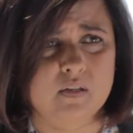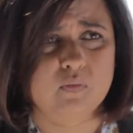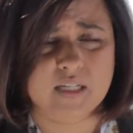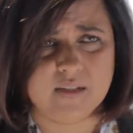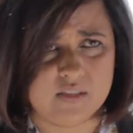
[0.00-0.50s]

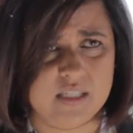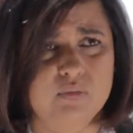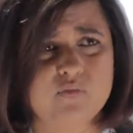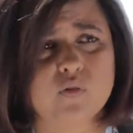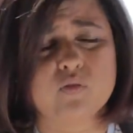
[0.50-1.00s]
what I've said
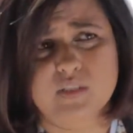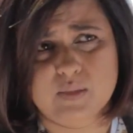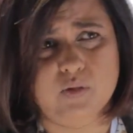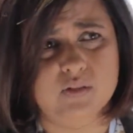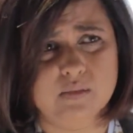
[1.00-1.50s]
before,
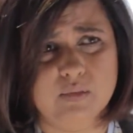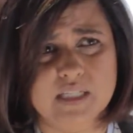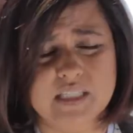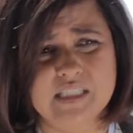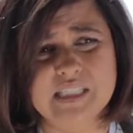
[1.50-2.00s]

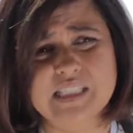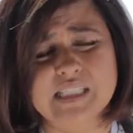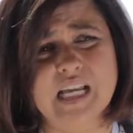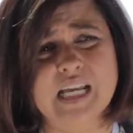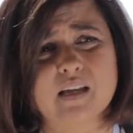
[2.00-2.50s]
responsibility.
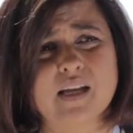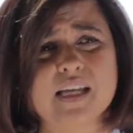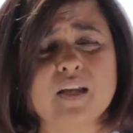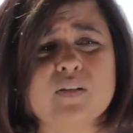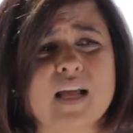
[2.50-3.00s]
This, I
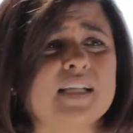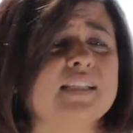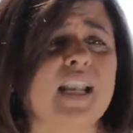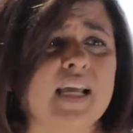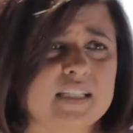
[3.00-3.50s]
cannot
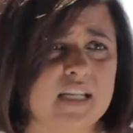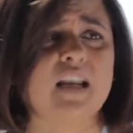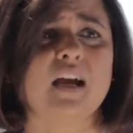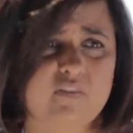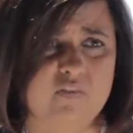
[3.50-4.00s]
underline it
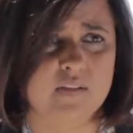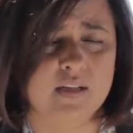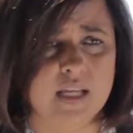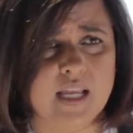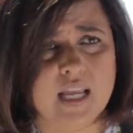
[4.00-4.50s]
enough.
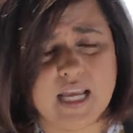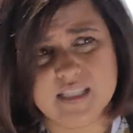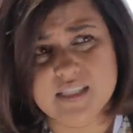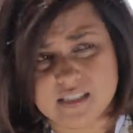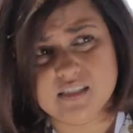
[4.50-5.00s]

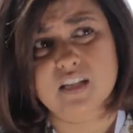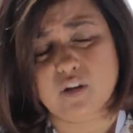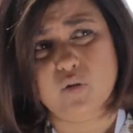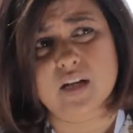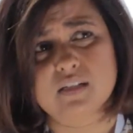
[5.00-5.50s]
And this is the
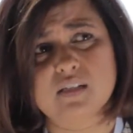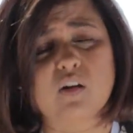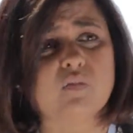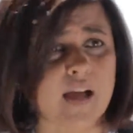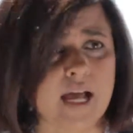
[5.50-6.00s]
crux
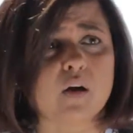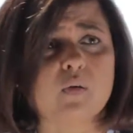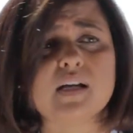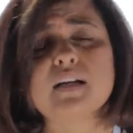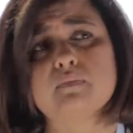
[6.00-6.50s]
of
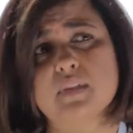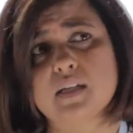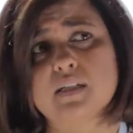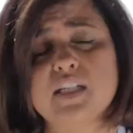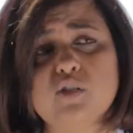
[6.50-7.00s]
our
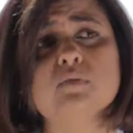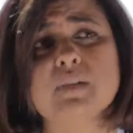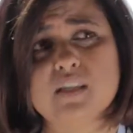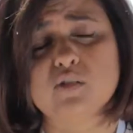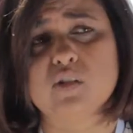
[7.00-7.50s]
teaching
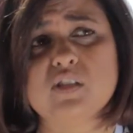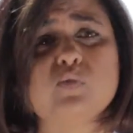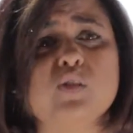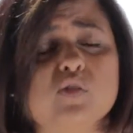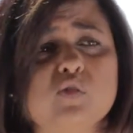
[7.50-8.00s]
methodology,
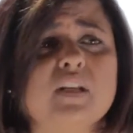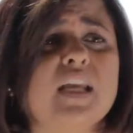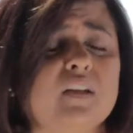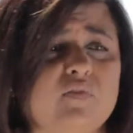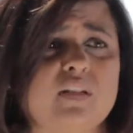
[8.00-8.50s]
which is called
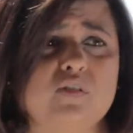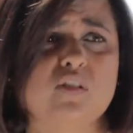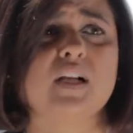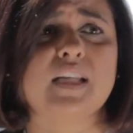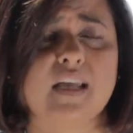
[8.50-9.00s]
infinite child